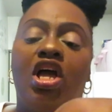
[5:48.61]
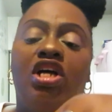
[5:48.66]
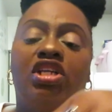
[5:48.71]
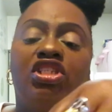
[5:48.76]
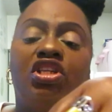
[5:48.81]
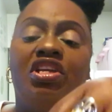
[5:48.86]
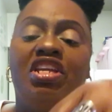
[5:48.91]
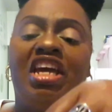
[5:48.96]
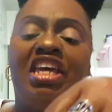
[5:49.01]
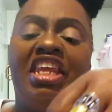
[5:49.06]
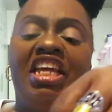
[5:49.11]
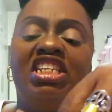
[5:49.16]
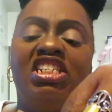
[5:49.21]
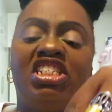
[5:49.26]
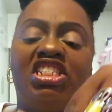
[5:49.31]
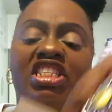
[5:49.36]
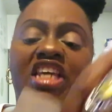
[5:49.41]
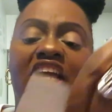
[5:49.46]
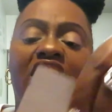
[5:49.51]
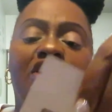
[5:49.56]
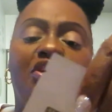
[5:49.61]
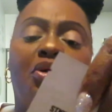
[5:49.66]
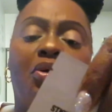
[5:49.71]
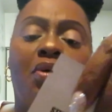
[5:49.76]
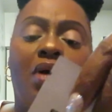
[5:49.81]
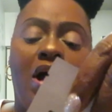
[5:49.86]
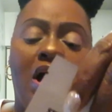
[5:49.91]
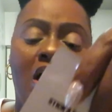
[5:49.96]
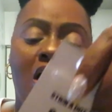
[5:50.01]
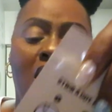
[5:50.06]
So, yeah, they just like
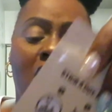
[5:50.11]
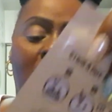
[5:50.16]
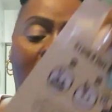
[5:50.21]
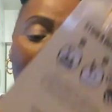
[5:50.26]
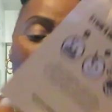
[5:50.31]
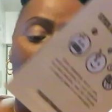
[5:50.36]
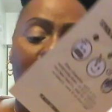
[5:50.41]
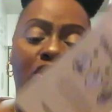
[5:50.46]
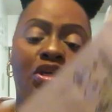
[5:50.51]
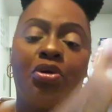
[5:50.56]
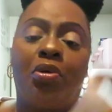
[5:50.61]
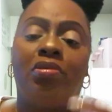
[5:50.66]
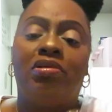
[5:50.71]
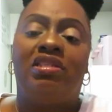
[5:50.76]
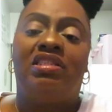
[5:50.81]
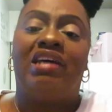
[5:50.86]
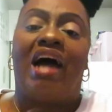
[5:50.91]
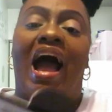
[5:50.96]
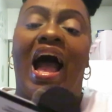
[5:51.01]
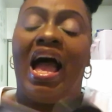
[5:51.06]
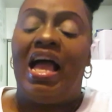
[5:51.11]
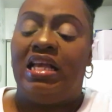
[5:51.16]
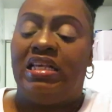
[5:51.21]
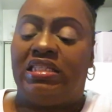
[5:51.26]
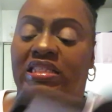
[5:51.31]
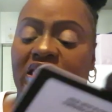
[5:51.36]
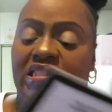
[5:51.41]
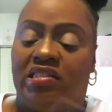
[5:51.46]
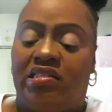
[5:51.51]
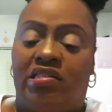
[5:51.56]
little, um, little
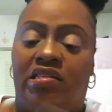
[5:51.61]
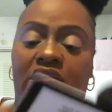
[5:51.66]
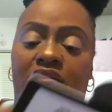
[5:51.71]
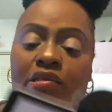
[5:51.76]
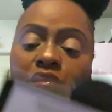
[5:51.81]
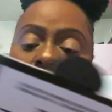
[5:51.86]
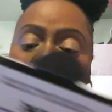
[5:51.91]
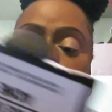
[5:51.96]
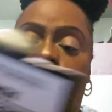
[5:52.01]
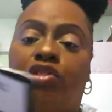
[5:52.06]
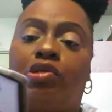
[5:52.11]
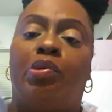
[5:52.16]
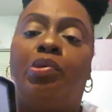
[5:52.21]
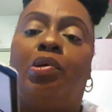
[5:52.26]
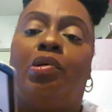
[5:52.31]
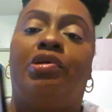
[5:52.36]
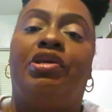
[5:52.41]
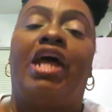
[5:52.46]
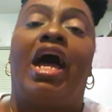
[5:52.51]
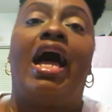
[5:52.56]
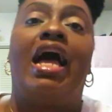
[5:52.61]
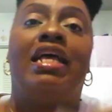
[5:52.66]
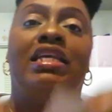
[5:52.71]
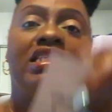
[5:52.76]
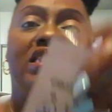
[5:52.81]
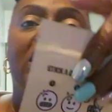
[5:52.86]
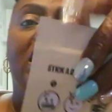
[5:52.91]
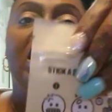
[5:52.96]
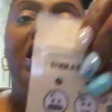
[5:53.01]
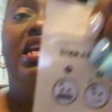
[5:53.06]
dots, little circle
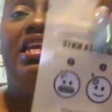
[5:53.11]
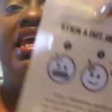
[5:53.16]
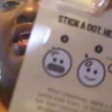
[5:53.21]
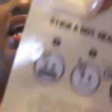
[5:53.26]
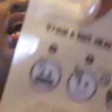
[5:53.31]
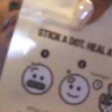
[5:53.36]
dots. They